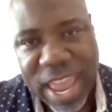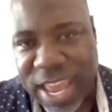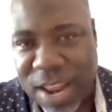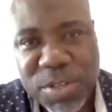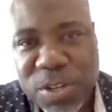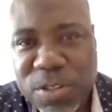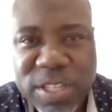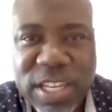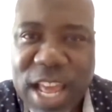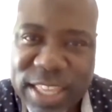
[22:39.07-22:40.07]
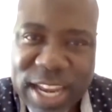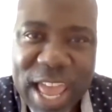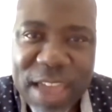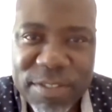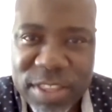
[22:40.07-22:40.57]
And I'm sure there's a lot that I
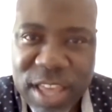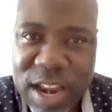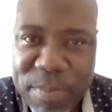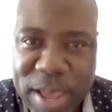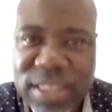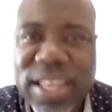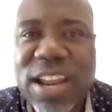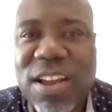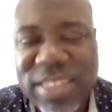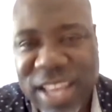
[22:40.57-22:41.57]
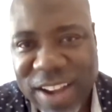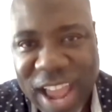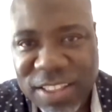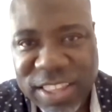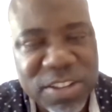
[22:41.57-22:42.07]
haven't thought about that are
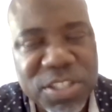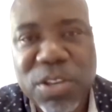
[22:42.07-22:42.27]
out there.